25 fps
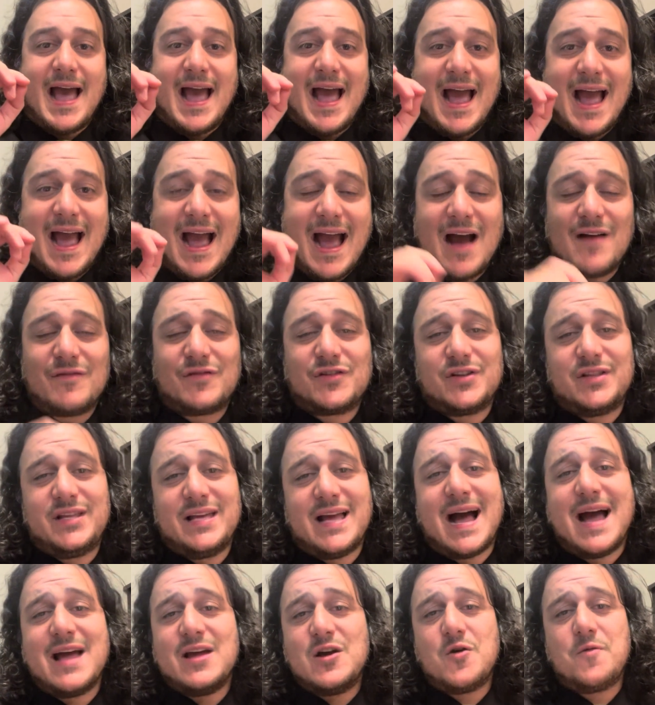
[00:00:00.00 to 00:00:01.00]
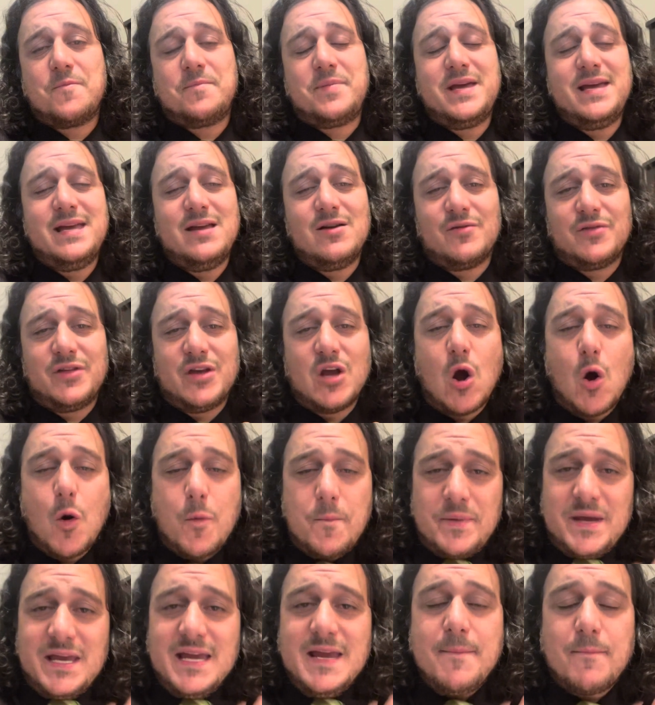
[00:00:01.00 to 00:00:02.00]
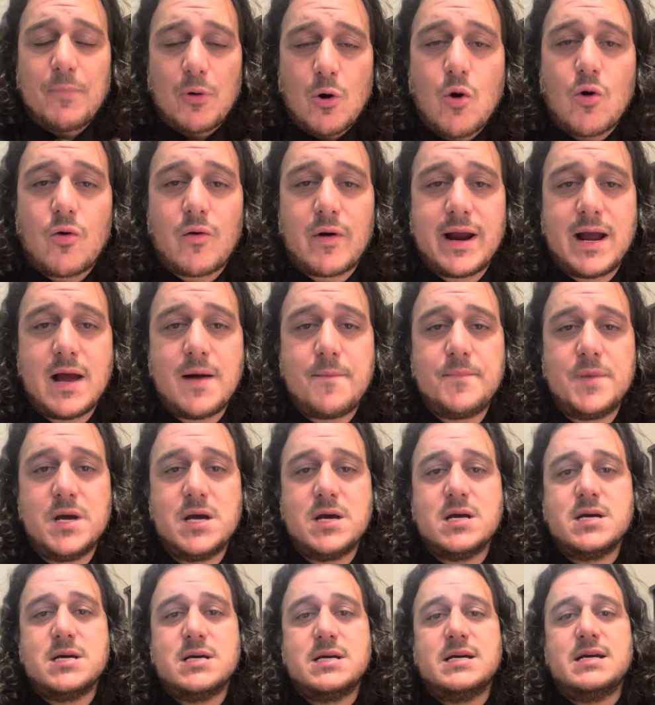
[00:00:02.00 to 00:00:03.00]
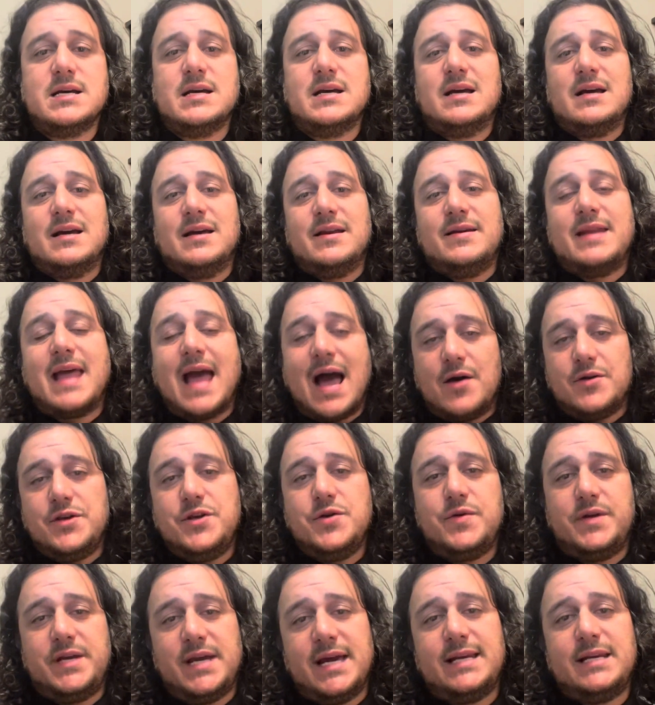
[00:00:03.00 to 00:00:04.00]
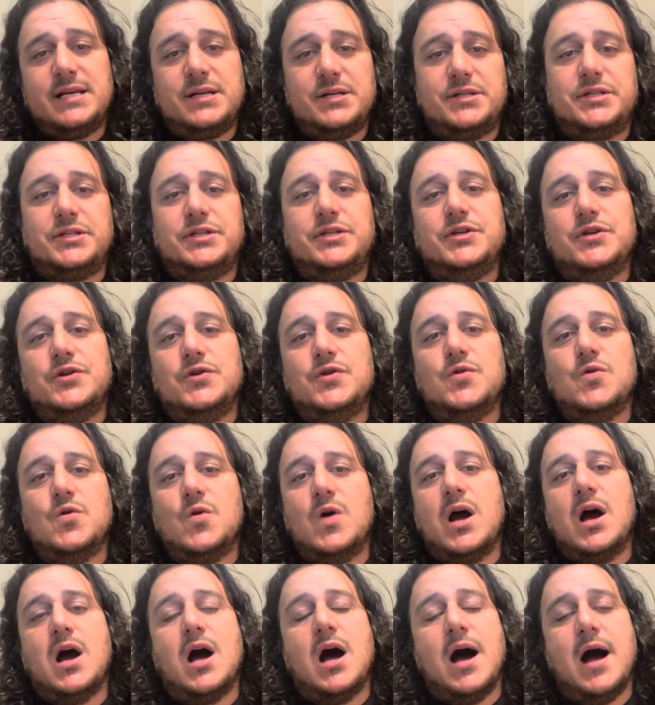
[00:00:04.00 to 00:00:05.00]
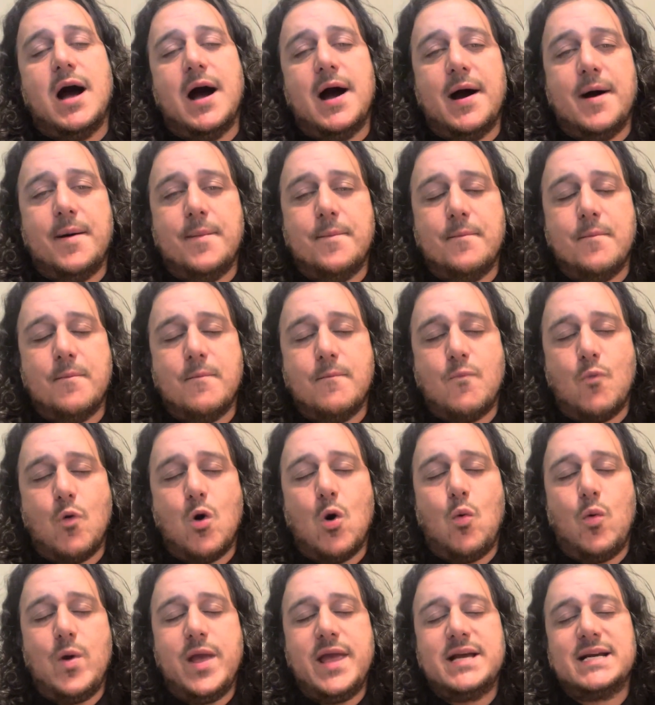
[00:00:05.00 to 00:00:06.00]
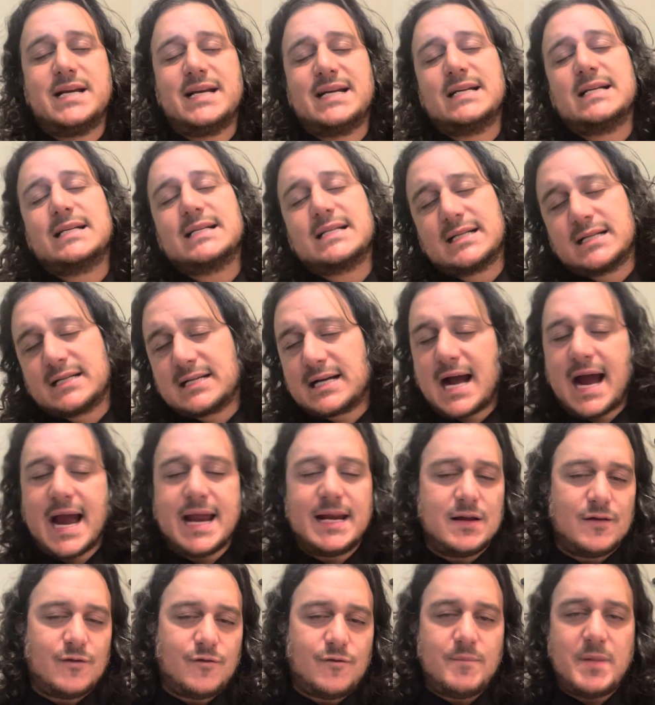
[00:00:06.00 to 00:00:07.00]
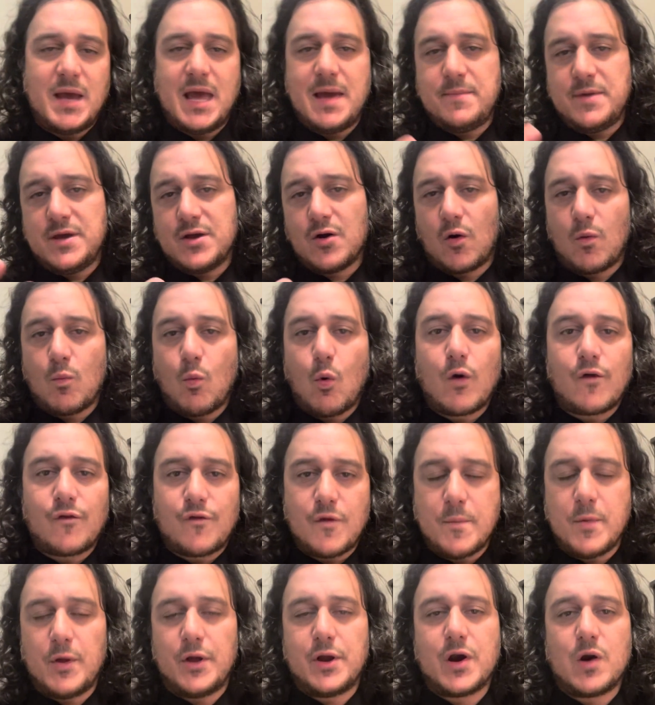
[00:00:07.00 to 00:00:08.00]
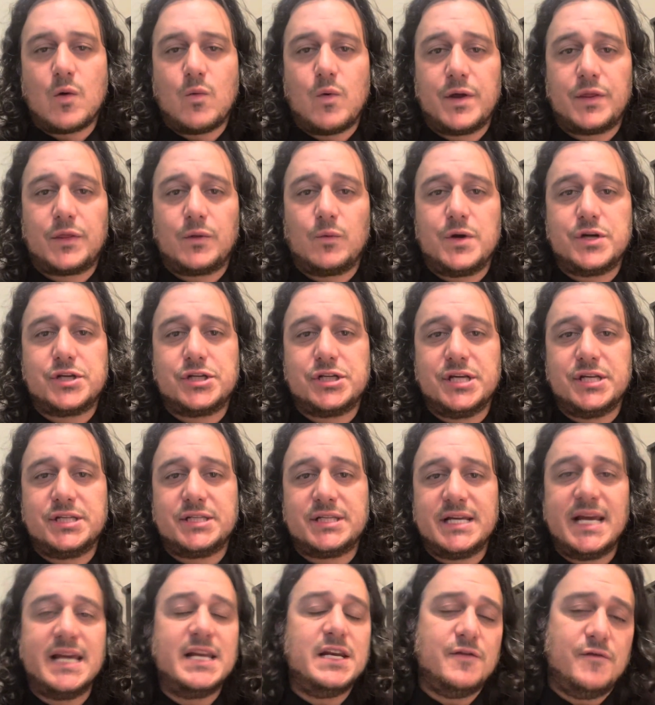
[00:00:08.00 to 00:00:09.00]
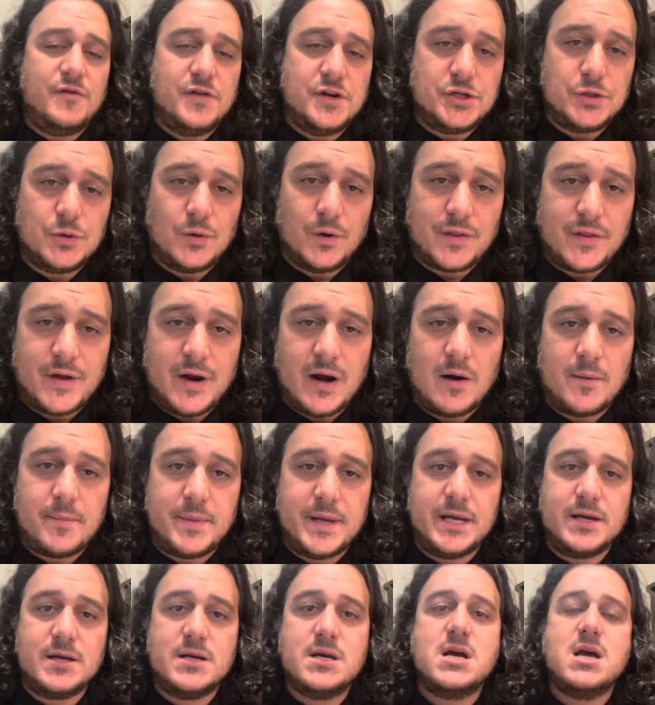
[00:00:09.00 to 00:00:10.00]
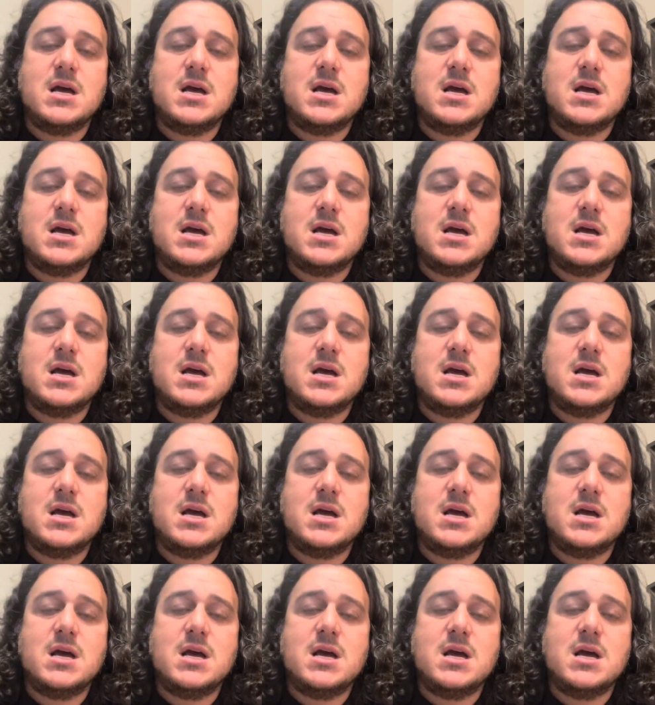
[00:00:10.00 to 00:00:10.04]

After the IOP or the OP program, now you get into what we kind of maybe are more familiar with, which is individual therapy.